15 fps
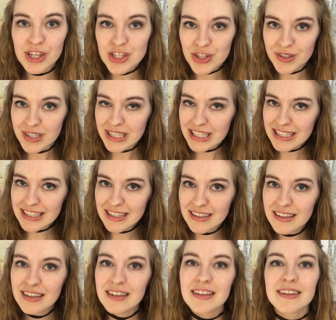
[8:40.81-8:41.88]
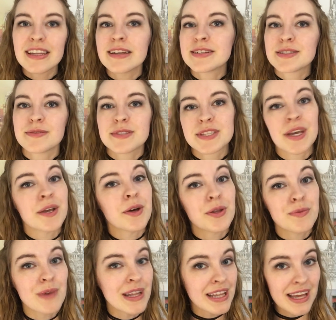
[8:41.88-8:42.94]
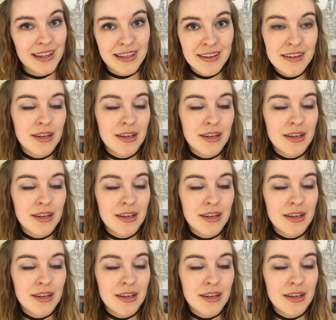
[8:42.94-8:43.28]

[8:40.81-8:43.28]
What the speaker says: journaling, thanks to a site called Well Ella.